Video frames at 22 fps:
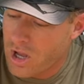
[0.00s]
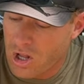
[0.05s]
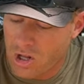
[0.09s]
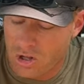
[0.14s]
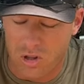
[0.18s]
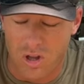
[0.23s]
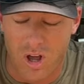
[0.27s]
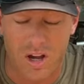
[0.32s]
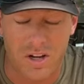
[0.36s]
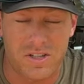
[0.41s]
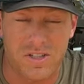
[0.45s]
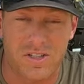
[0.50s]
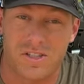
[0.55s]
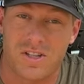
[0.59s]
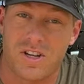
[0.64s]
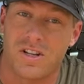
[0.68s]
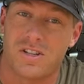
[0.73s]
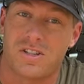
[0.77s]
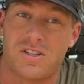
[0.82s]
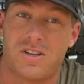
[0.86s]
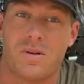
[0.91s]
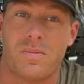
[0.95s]
Lux
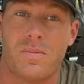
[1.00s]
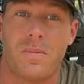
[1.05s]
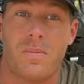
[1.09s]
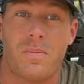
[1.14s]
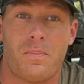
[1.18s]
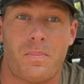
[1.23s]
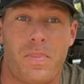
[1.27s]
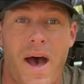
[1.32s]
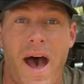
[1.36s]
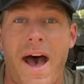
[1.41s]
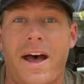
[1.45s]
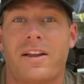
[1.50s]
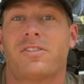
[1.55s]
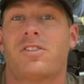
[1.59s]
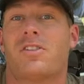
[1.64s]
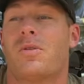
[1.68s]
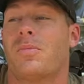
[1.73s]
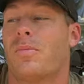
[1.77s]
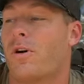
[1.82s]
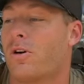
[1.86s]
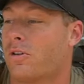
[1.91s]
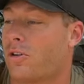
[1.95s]
does some bad to
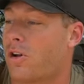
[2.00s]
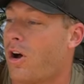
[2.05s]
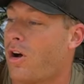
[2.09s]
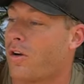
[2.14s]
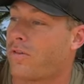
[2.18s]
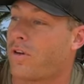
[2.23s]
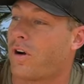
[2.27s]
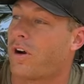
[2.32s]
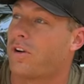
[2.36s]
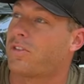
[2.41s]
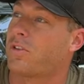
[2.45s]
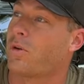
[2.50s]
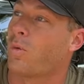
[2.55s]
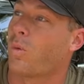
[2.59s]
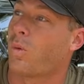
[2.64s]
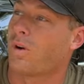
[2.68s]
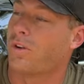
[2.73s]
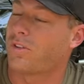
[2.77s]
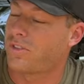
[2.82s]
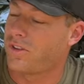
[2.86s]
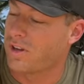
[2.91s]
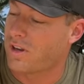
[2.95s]
the bone golf carts.
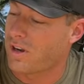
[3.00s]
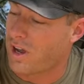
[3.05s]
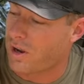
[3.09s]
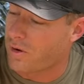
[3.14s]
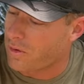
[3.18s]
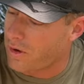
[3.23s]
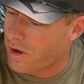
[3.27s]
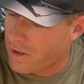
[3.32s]
We're sitting on